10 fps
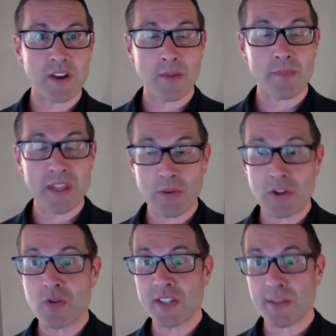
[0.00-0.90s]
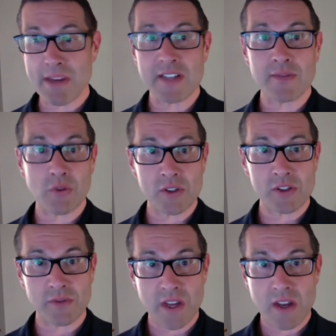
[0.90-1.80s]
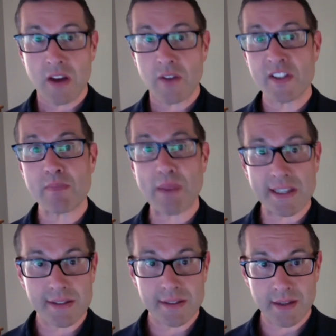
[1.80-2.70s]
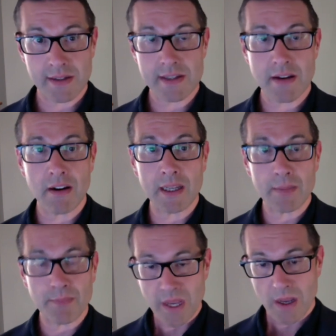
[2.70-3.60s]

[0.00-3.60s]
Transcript: they were using metaphors of space and time